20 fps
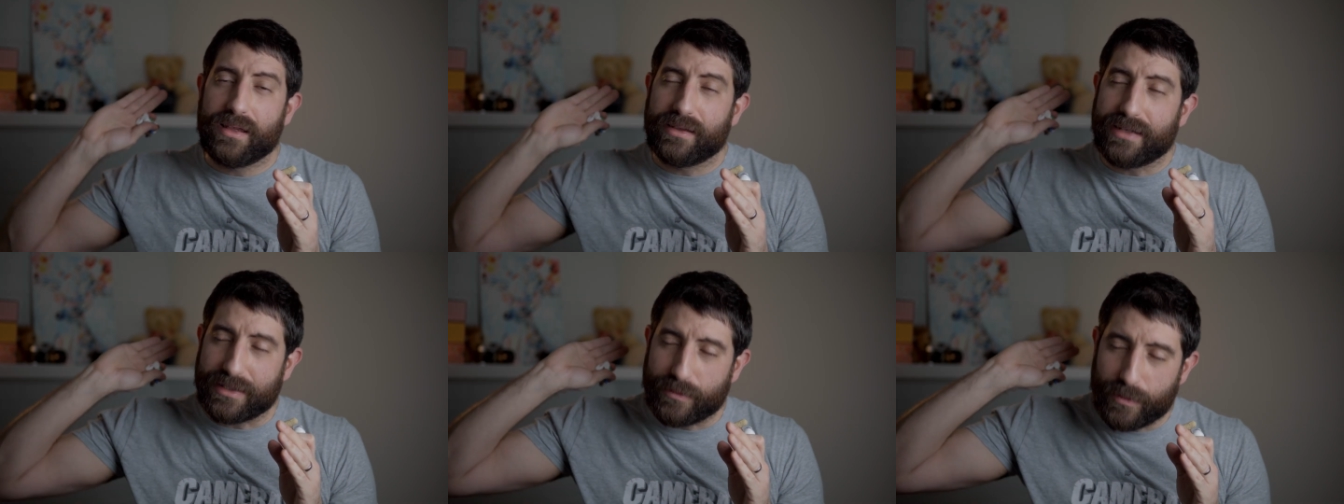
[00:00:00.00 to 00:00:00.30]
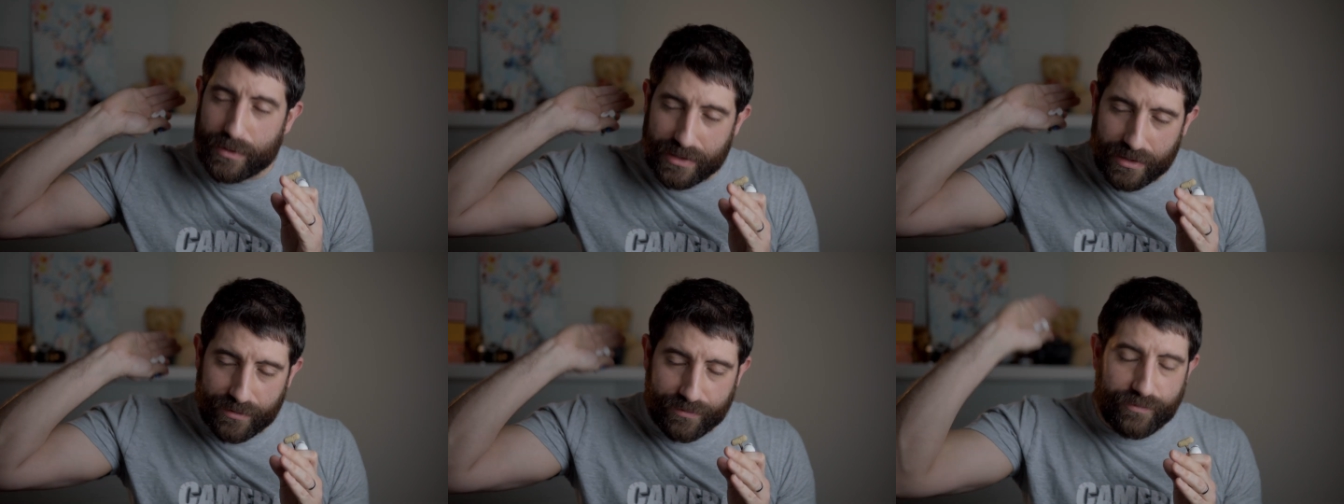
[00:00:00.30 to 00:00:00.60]
things
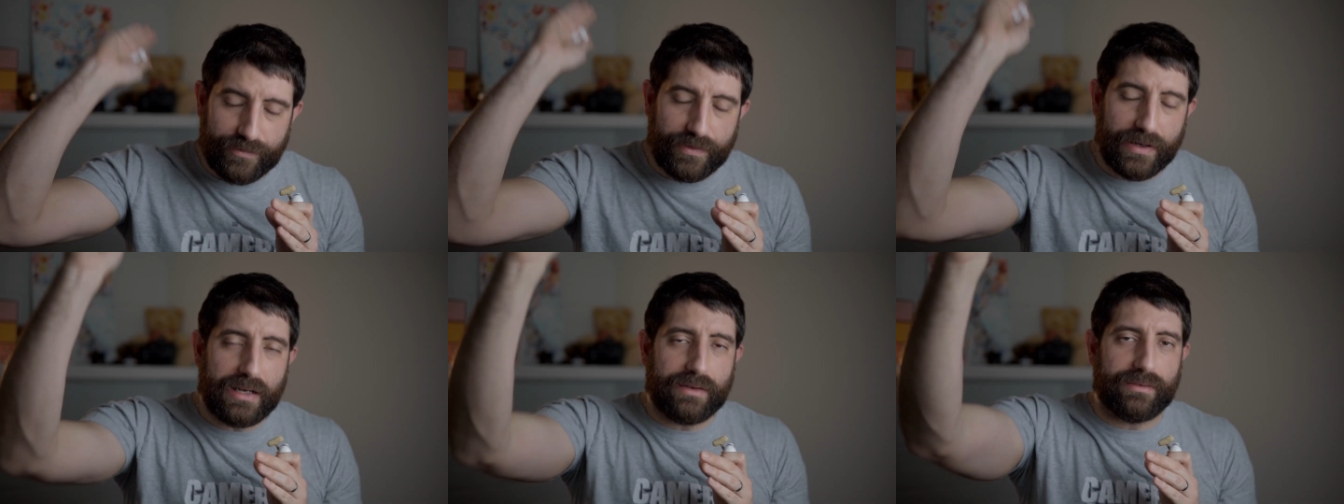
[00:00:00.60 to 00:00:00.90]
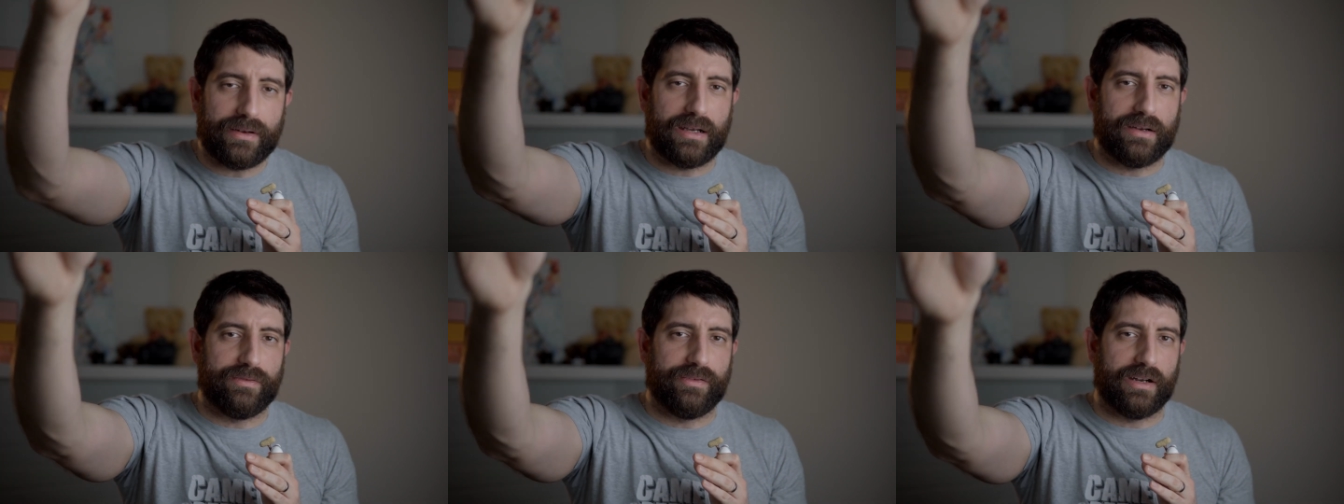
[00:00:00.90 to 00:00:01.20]
which are very,
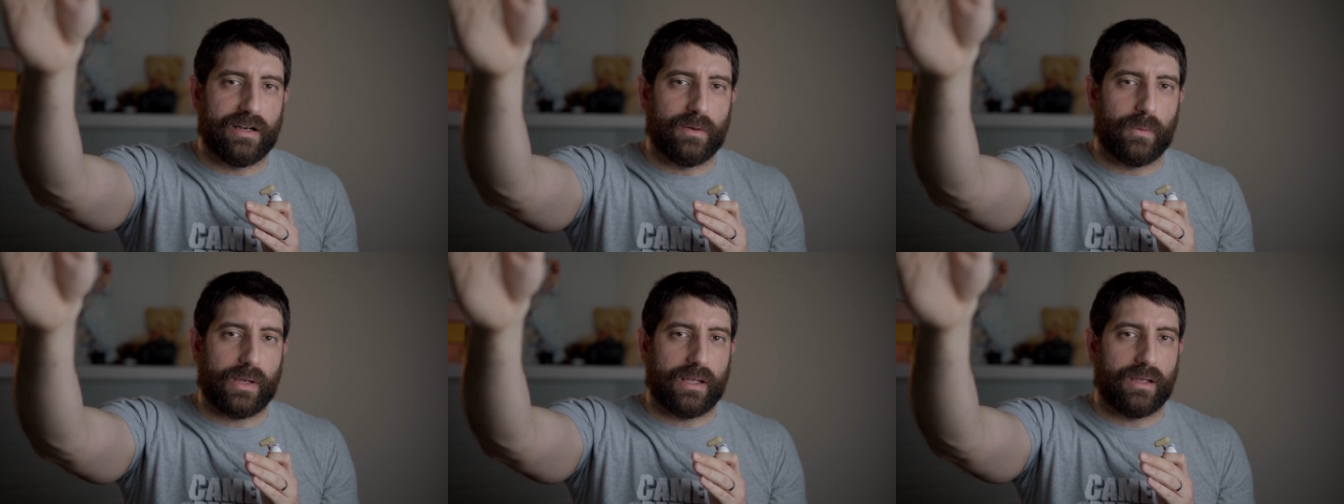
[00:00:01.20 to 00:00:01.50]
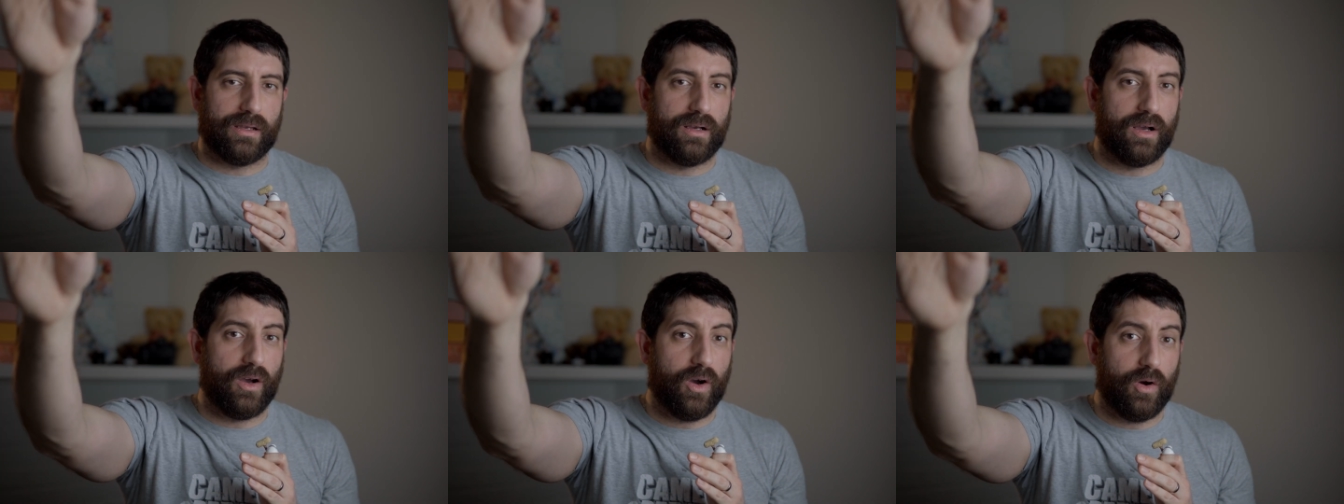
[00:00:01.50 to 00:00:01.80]
very far
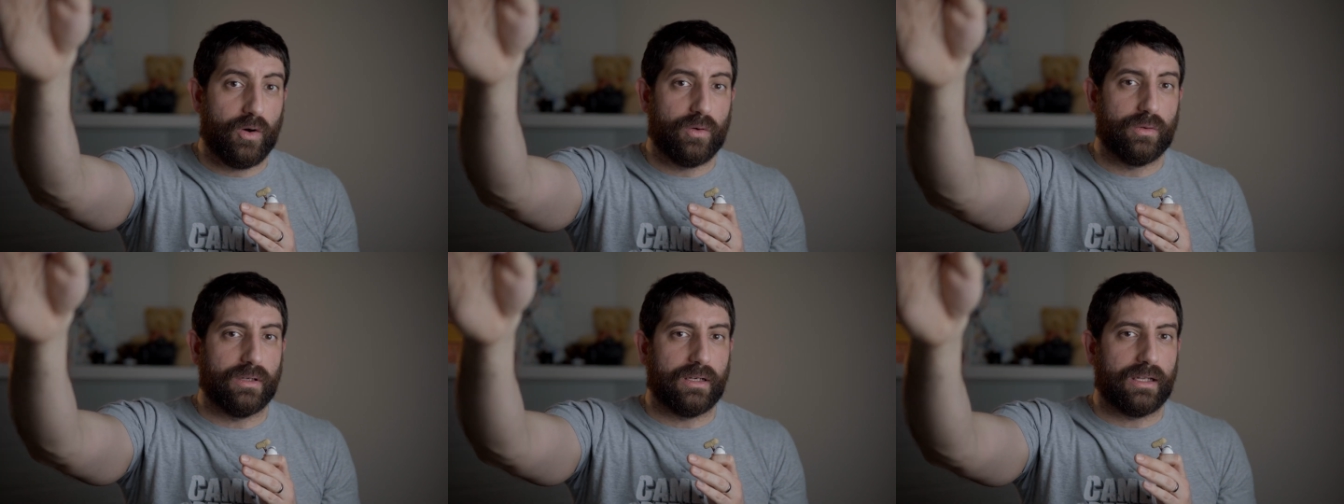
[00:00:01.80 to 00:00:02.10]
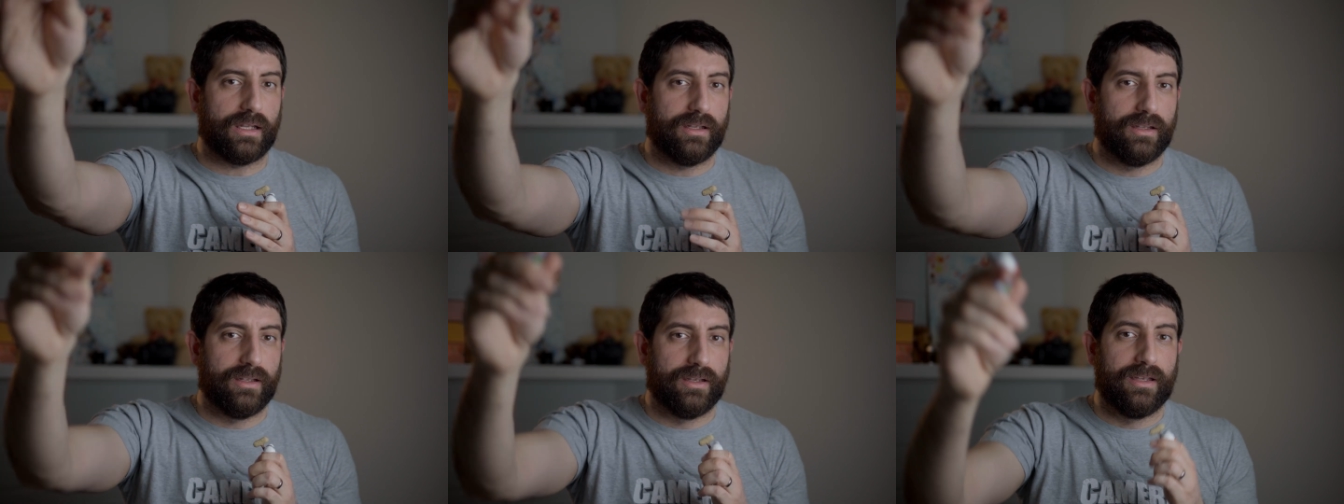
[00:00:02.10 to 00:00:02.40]
away only.